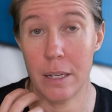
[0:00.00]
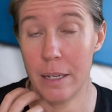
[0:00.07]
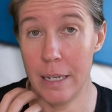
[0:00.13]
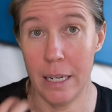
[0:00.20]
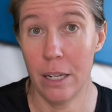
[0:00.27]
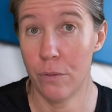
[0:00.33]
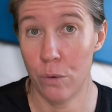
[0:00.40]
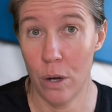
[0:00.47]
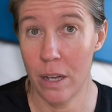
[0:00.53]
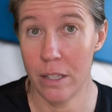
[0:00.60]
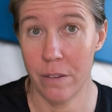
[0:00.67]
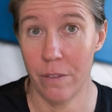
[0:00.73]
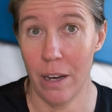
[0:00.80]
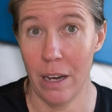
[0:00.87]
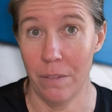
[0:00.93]
needed for our
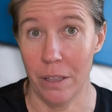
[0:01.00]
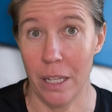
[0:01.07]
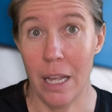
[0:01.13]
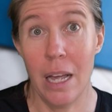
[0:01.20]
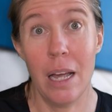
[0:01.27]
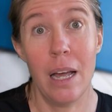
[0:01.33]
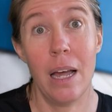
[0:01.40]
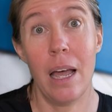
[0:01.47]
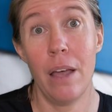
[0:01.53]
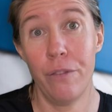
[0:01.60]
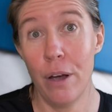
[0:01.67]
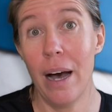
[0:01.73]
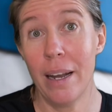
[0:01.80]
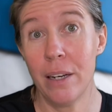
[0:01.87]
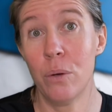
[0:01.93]
survival. If
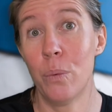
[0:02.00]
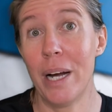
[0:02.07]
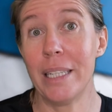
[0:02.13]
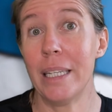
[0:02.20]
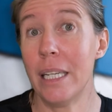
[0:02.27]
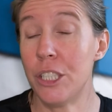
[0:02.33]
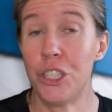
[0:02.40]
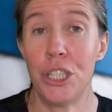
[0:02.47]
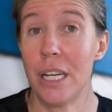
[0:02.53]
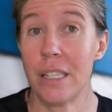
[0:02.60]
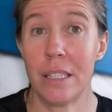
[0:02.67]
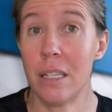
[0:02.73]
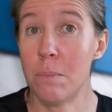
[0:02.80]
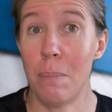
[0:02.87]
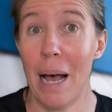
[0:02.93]
you're underweight, it's
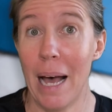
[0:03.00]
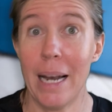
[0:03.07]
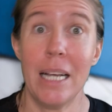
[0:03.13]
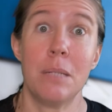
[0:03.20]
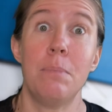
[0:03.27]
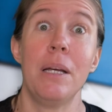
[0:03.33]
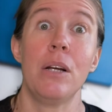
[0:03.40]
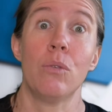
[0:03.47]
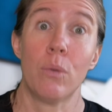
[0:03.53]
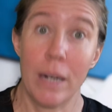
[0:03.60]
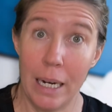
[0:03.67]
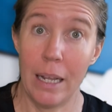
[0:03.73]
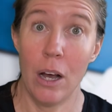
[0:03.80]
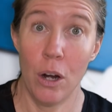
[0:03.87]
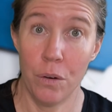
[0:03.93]
just as bad as being
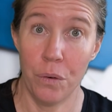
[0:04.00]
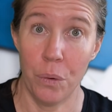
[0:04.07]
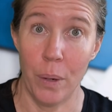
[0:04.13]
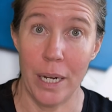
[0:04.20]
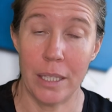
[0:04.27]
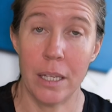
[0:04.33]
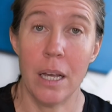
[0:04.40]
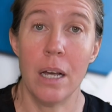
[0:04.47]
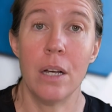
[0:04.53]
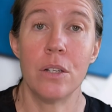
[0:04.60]
really overweight.